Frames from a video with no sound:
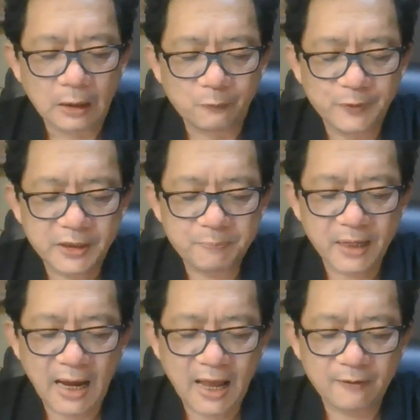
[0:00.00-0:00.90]
which
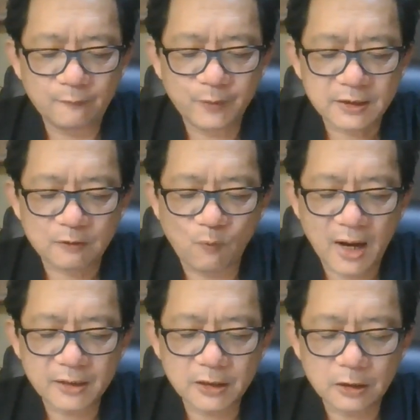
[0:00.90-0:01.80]
began with
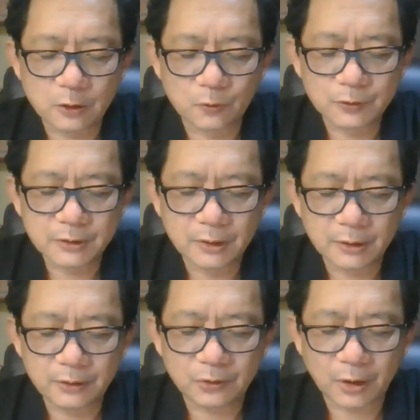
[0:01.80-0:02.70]
Wang Yirong's
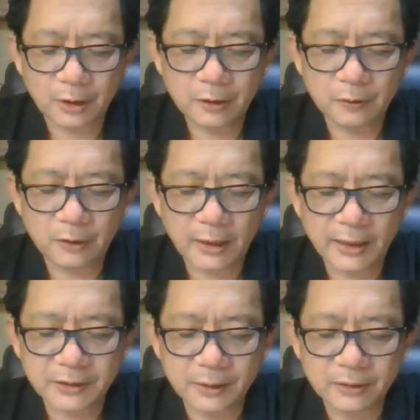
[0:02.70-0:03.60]
internal
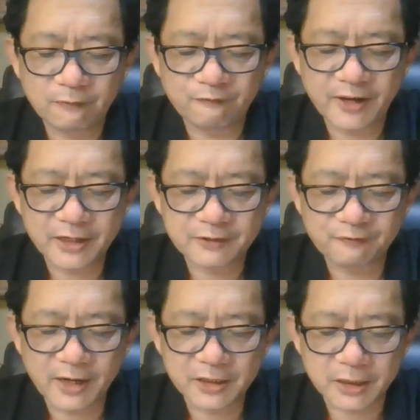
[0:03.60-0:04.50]

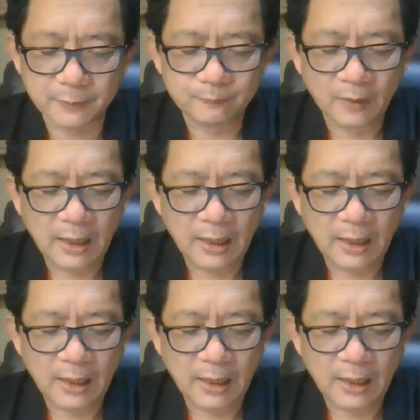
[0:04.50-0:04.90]
identification